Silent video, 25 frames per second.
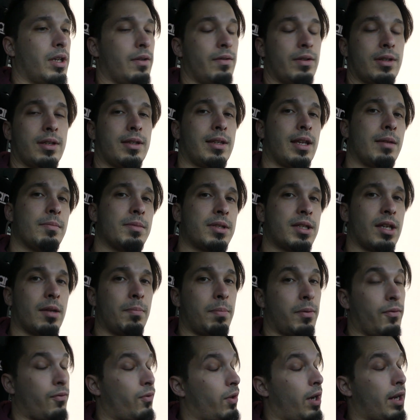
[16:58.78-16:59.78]
it a thumbs up
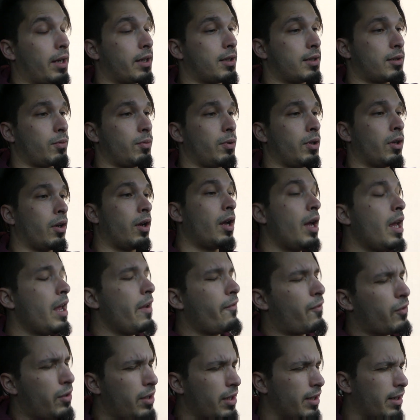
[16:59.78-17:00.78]
if you like this video. If
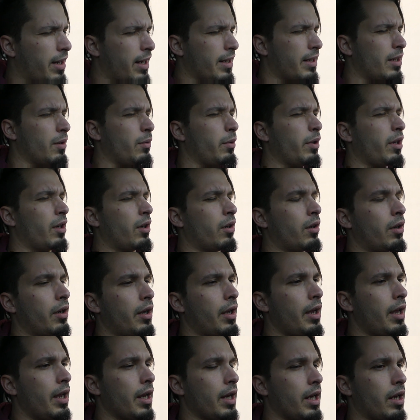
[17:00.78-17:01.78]
you didn't like the video,
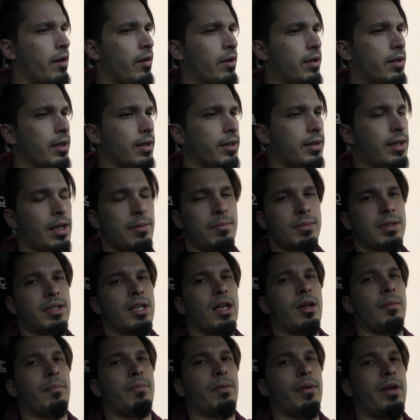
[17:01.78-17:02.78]
give it a thumbs
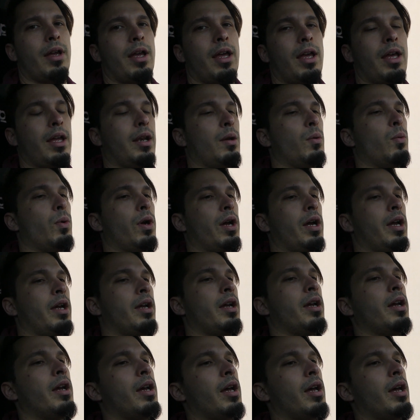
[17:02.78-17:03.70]
up anyway,